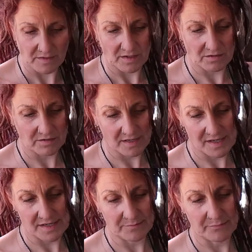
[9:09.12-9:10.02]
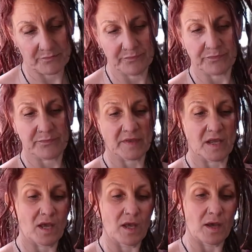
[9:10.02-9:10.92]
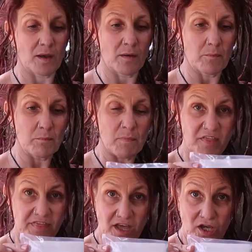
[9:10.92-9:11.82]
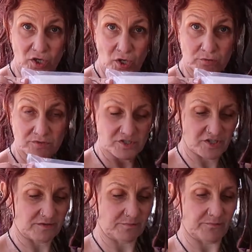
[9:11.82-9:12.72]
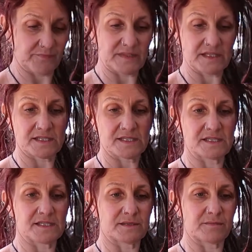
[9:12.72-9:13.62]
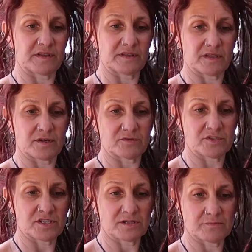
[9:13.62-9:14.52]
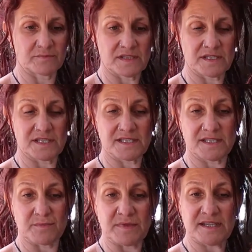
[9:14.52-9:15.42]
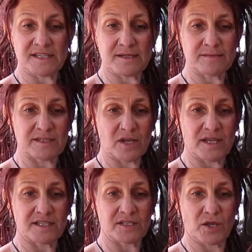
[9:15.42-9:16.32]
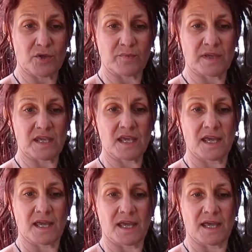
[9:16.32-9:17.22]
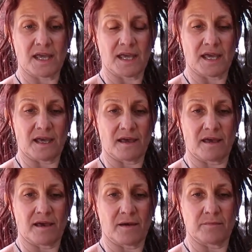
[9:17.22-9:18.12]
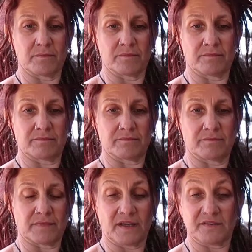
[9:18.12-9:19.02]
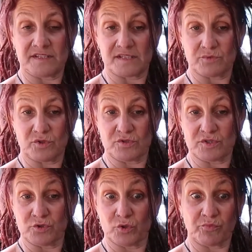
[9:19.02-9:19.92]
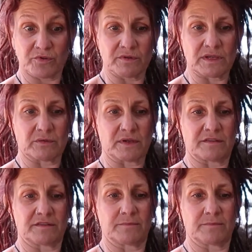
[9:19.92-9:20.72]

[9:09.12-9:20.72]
Okay. Mother culture. This is the mother culture. This is a medium-sized SCOBY. And this is what you do your brewing with.